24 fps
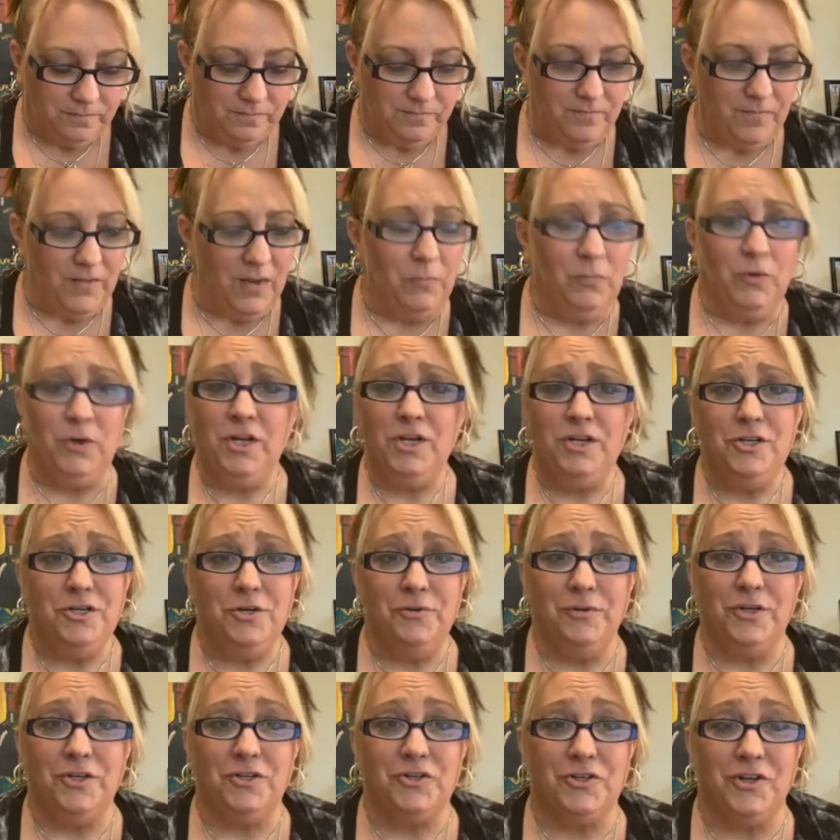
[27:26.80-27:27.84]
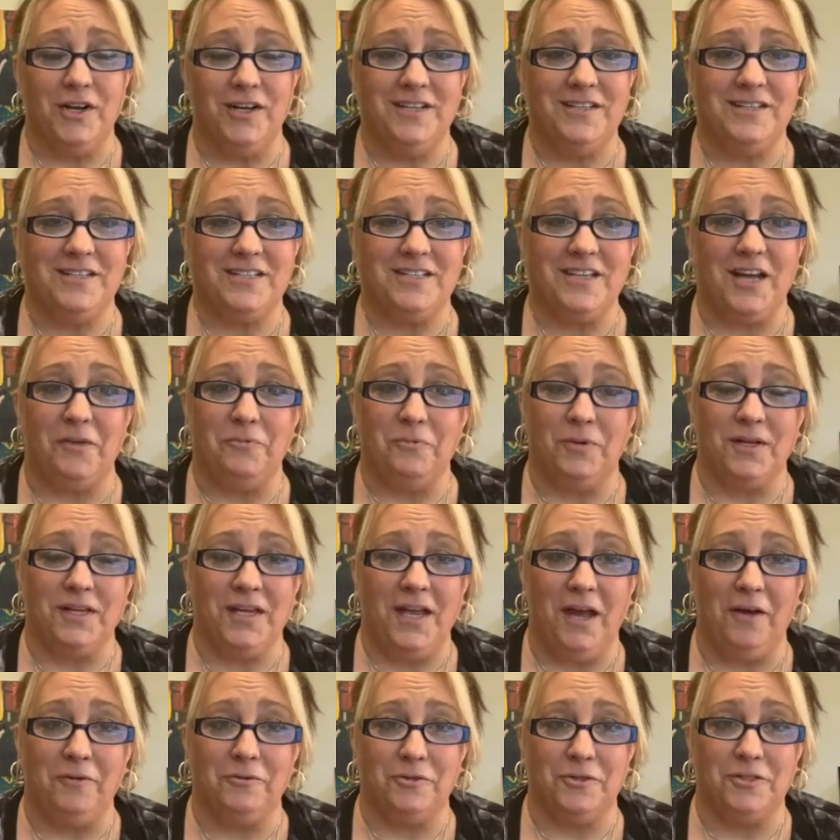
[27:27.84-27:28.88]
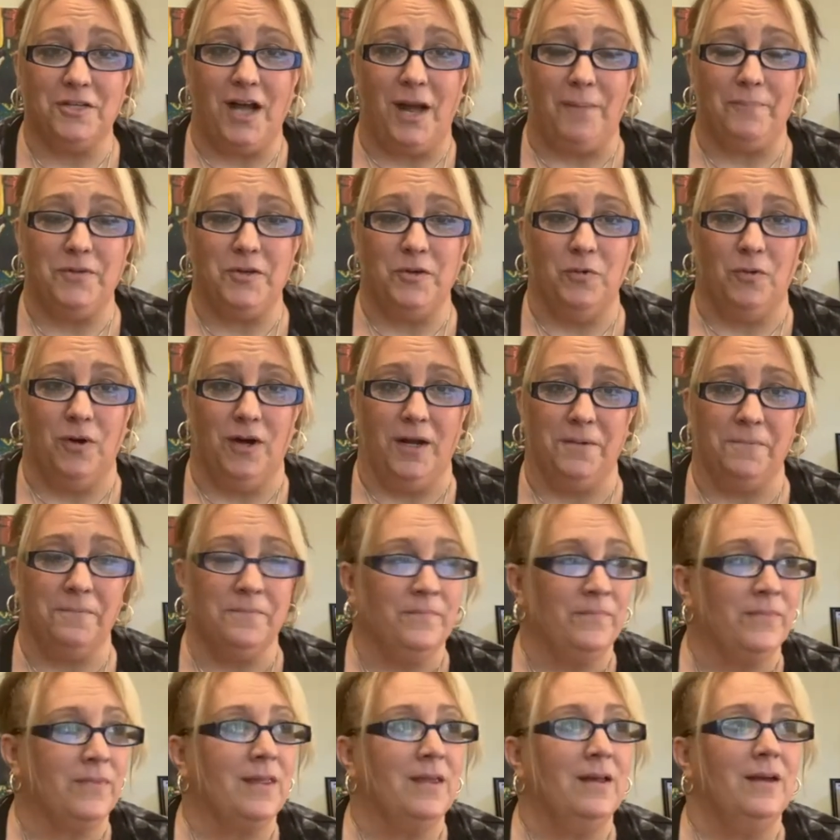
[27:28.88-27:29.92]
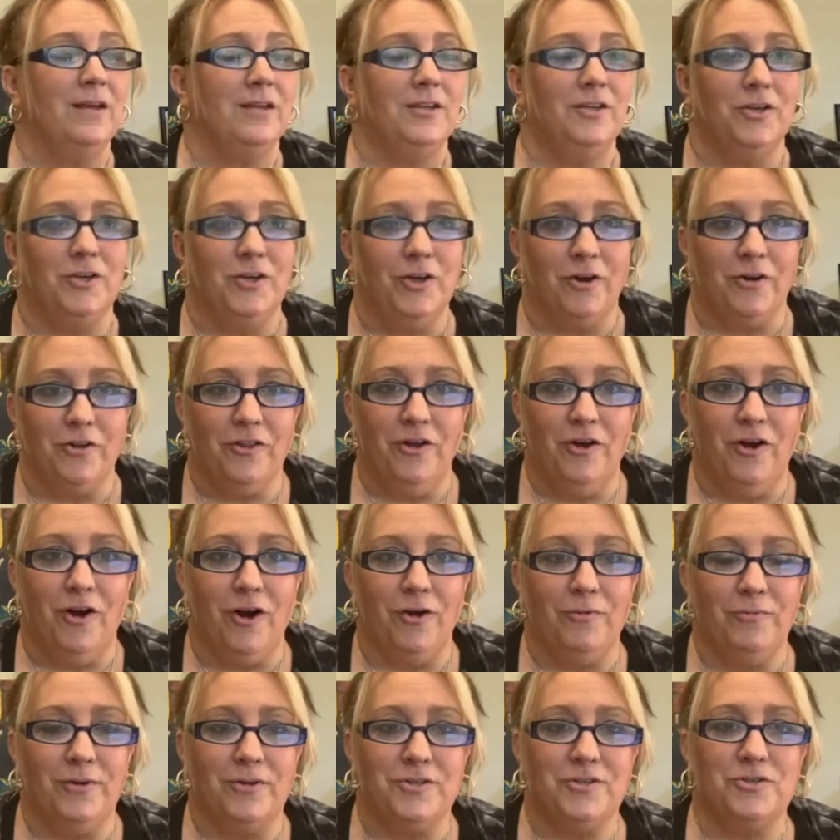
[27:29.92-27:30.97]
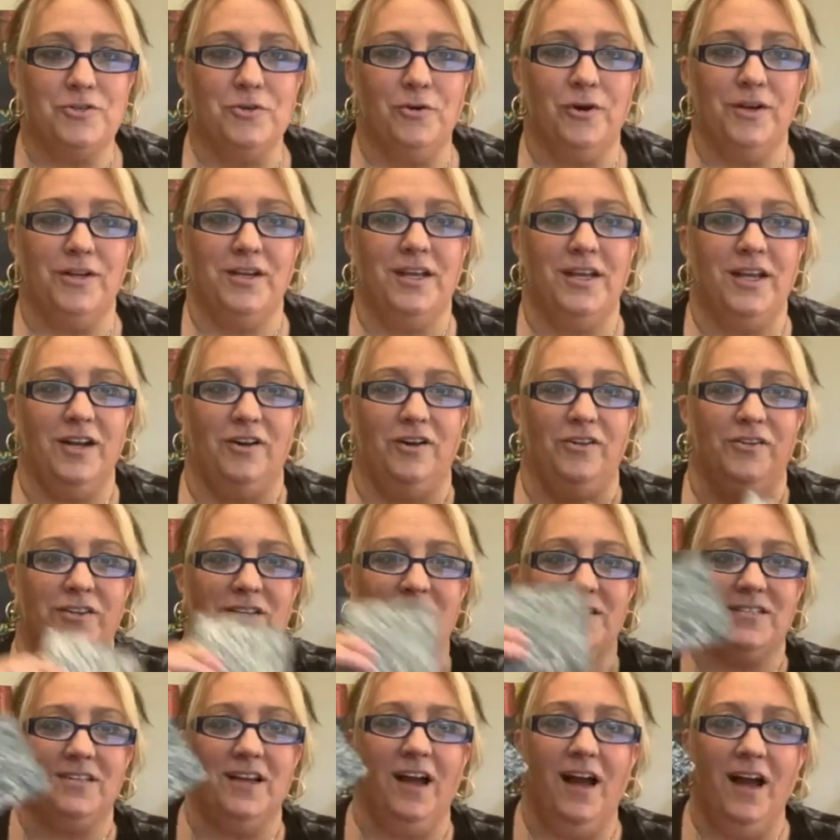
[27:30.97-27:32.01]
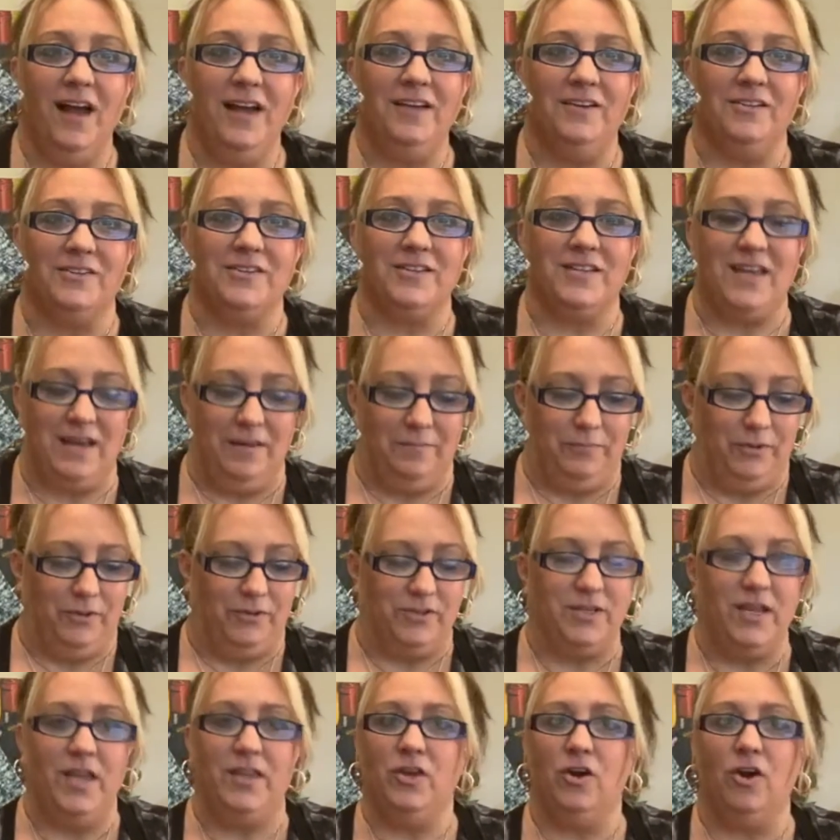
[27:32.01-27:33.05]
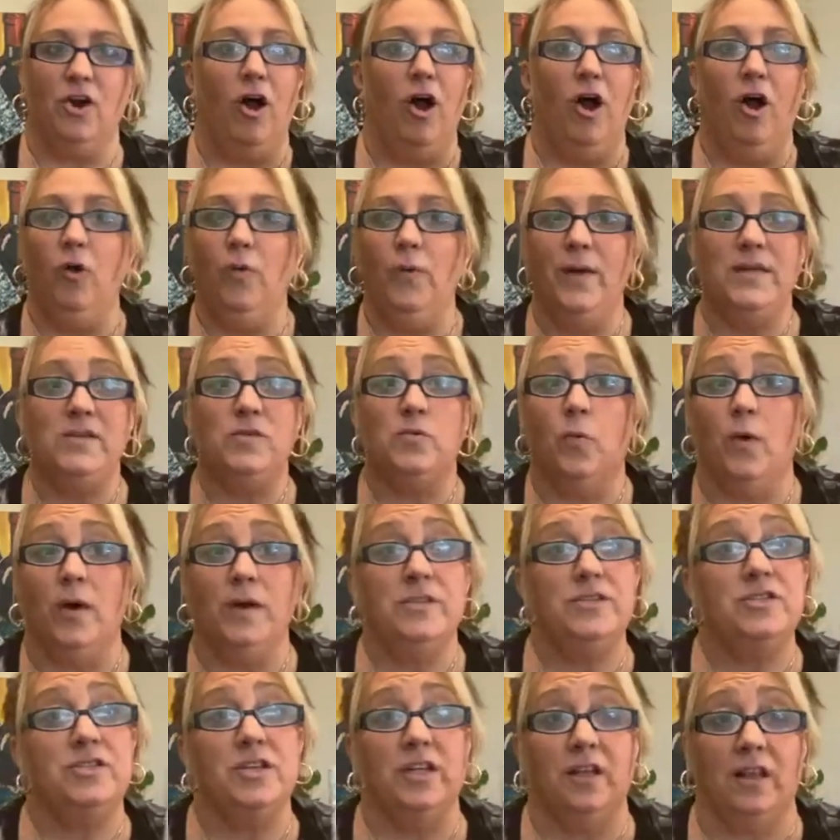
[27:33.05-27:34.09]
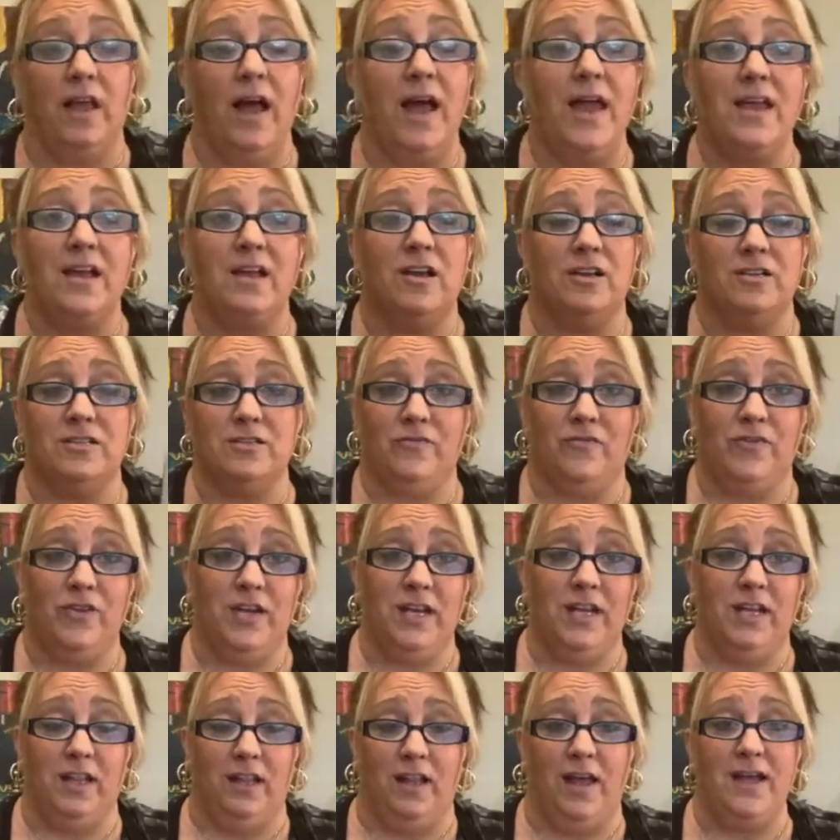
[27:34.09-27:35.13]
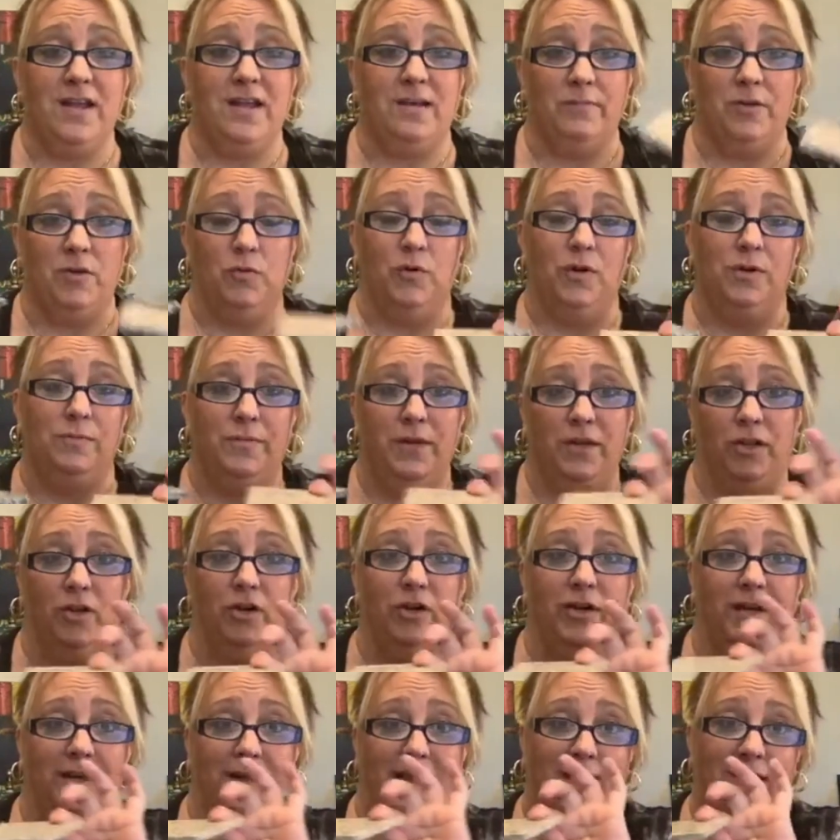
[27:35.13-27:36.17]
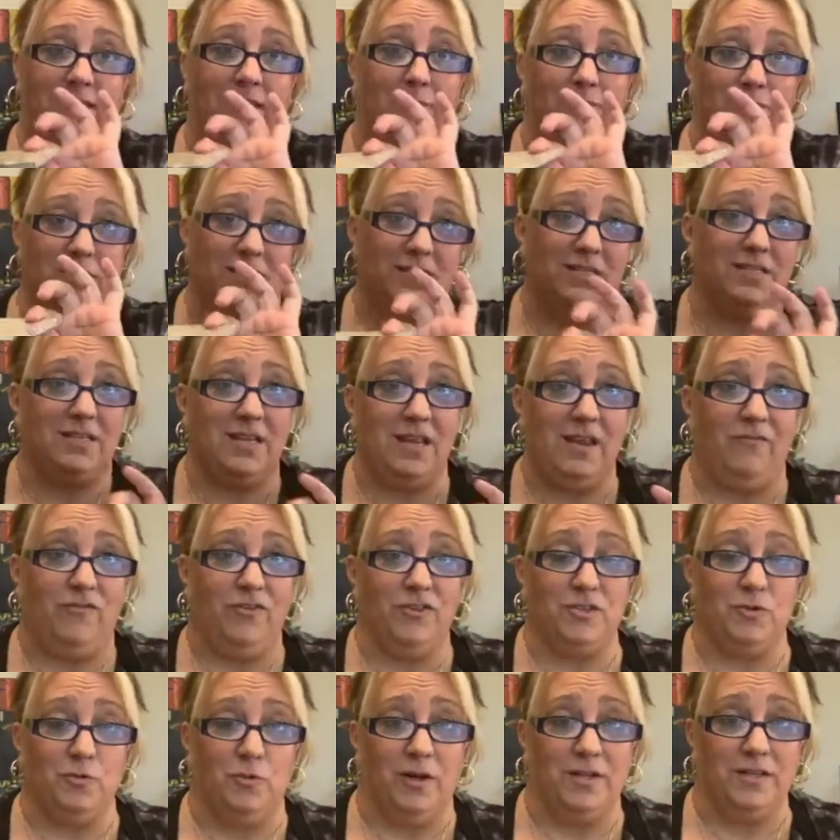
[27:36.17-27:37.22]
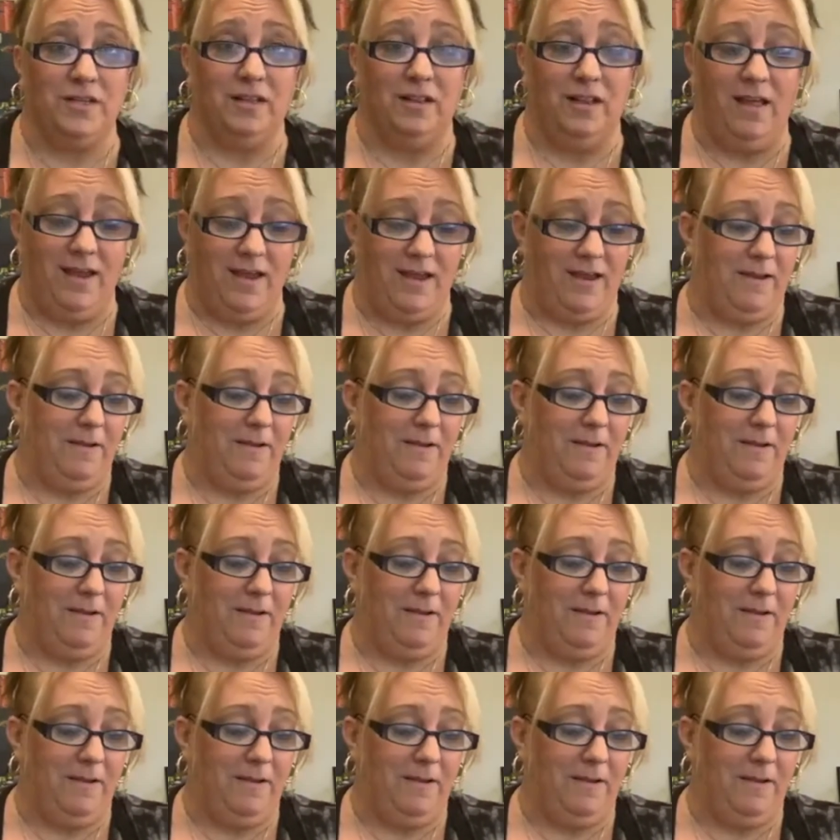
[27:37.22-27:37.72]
And what do you do when you're trying to decide what countertop you want? You go to the hardware store and you get all these tile samples, and they're always ones you like, because if you didn't like them, you wouldn't be looking at them to see if it's one you like.